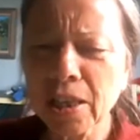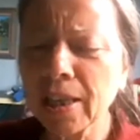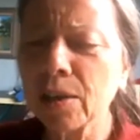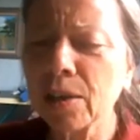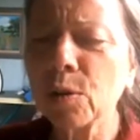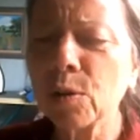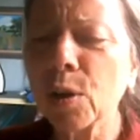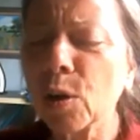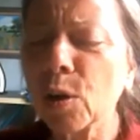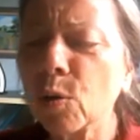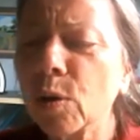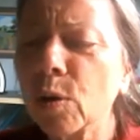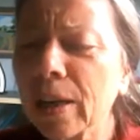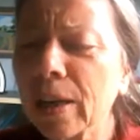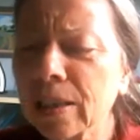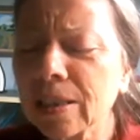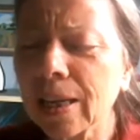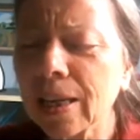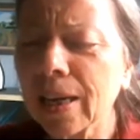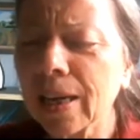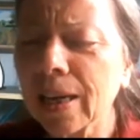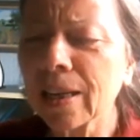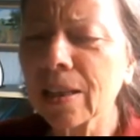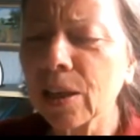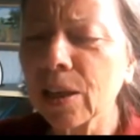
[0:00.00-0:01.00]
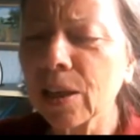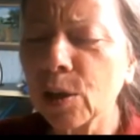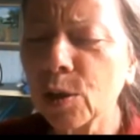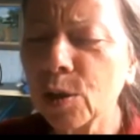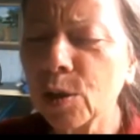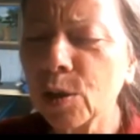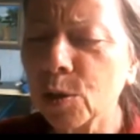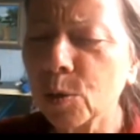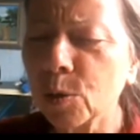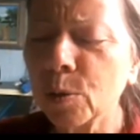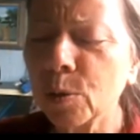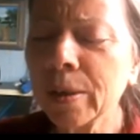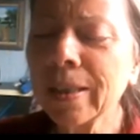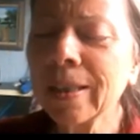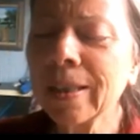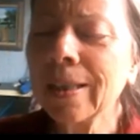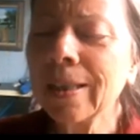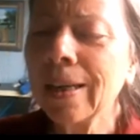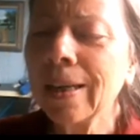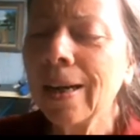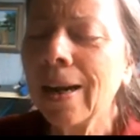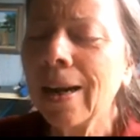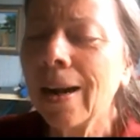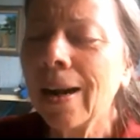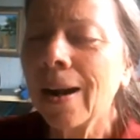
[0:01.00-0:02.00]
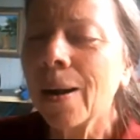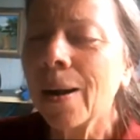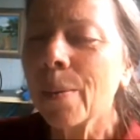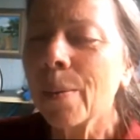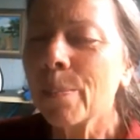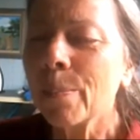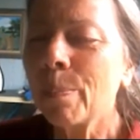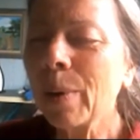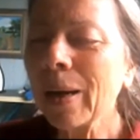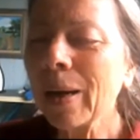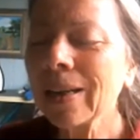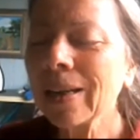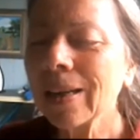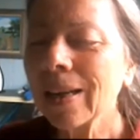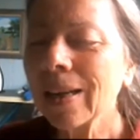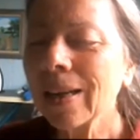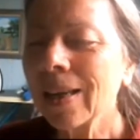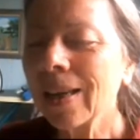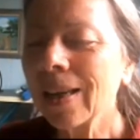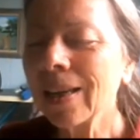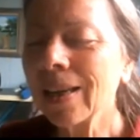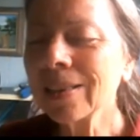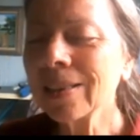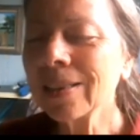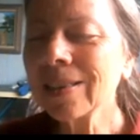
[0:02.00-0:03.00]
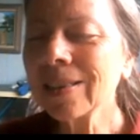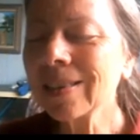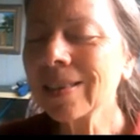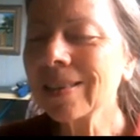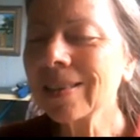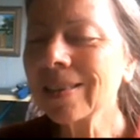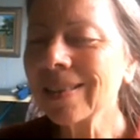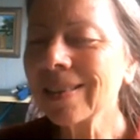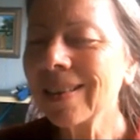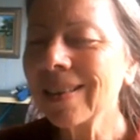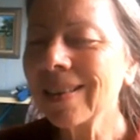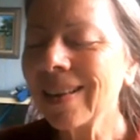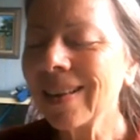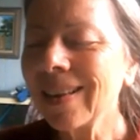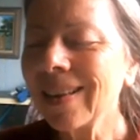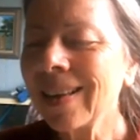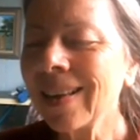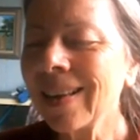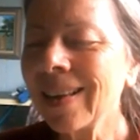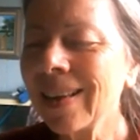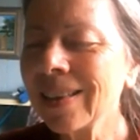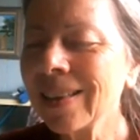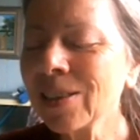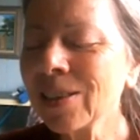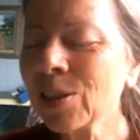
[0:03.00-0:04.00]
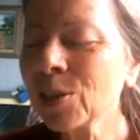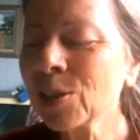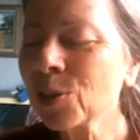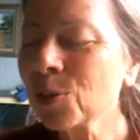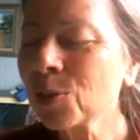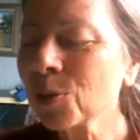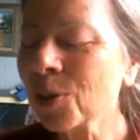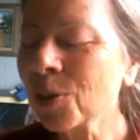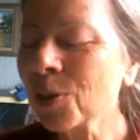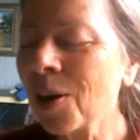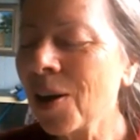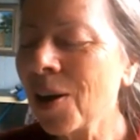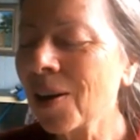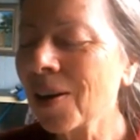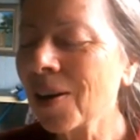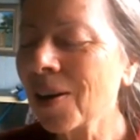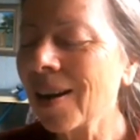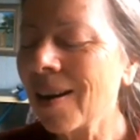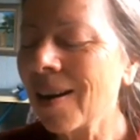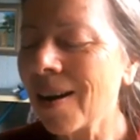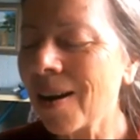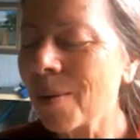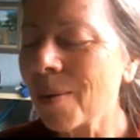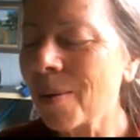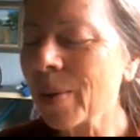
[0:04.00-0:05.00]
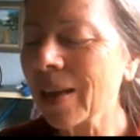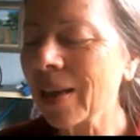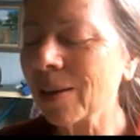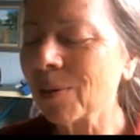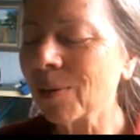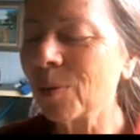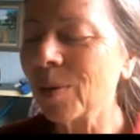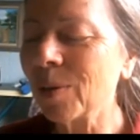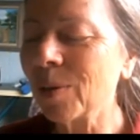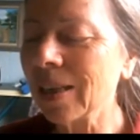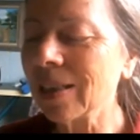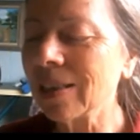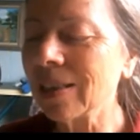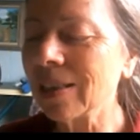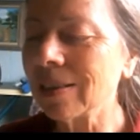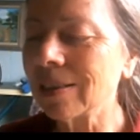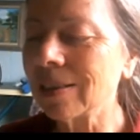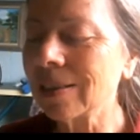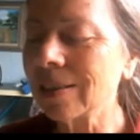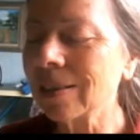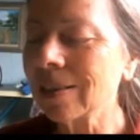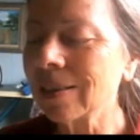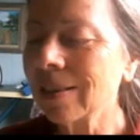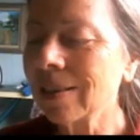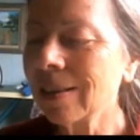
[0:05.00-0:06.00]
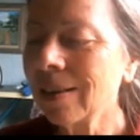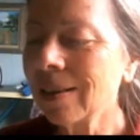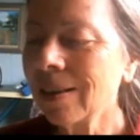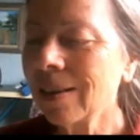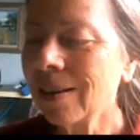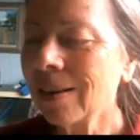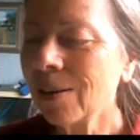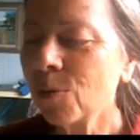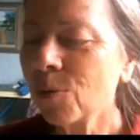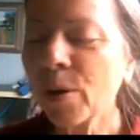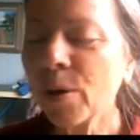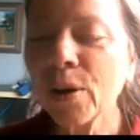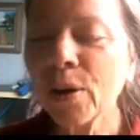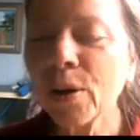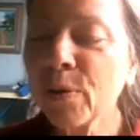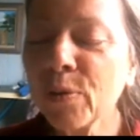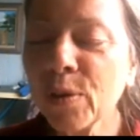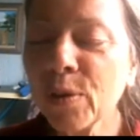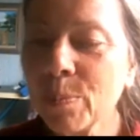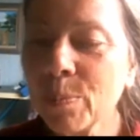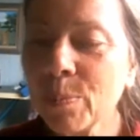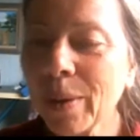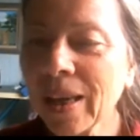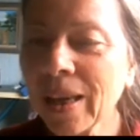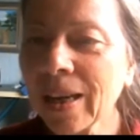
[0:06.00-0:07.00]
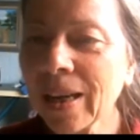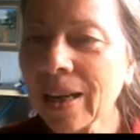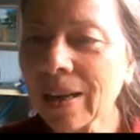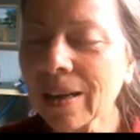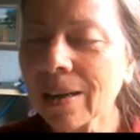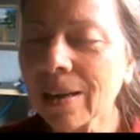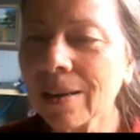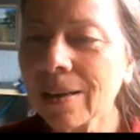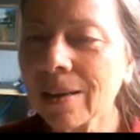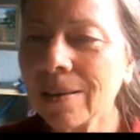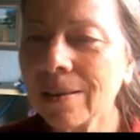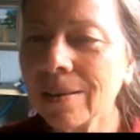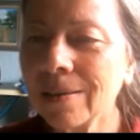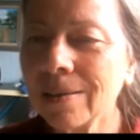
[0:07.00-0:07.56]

I don't know exactly who. But his strong comment was, where have you been?